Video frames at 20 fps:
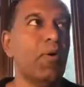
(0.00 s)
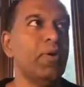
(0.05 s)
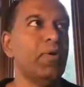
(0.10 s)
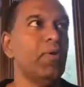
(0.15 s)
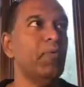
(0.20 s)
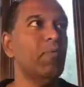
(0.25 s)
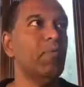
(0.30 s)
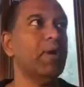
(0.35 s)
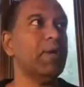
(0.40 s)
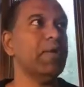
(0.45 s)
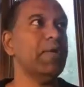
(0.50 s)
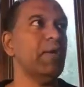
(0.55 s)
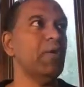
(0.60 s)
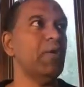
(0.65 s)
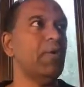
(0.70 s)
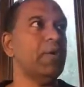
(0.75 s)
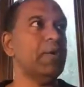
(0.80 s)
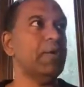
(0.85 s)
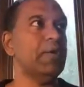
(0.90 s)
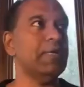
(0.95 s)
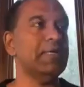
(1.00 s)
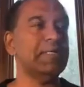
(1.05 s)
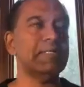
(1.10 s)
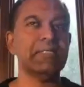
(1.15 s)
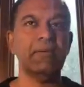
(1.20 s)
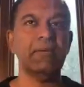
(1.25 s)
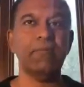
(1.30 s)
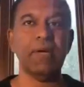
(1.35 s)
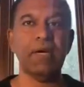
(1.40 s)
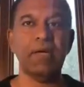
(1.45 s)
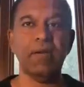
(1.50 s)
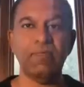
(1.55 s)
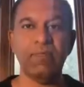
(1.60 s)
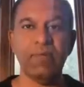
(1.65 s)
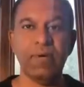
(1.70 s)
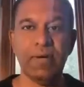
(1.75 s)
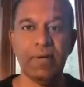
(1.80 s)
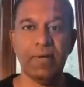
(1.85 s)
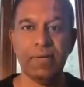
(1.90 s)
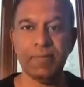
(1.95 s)
you're working on some kind of
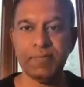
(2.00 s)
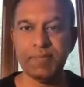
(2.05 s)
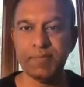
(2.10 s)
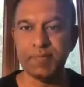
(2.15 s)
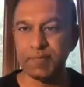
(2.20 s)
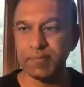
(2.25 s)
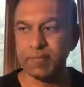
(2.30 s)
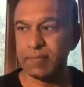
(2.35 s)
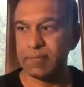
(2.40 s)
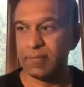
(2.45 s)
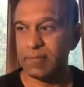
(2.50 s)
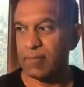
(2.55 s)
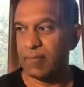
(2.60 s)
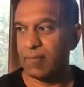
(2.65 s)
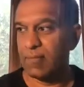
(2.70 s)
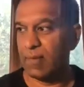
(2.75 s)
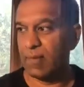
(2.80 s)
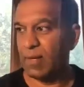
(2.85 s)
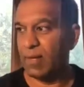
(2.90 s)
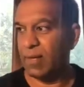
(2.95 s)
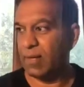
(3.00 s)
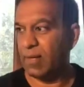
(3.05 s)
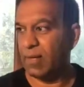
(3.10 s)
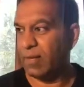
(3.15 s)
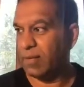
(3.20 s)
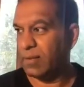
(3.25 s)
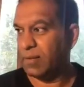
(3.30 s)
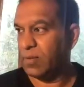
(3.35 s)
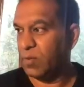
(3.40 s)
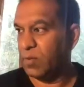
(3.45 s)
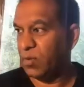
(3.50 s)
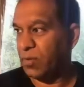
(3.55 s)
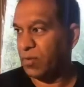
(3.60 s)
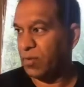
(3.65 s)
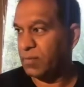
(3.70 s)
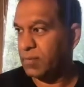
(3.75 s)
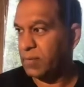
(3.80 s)
a, you know,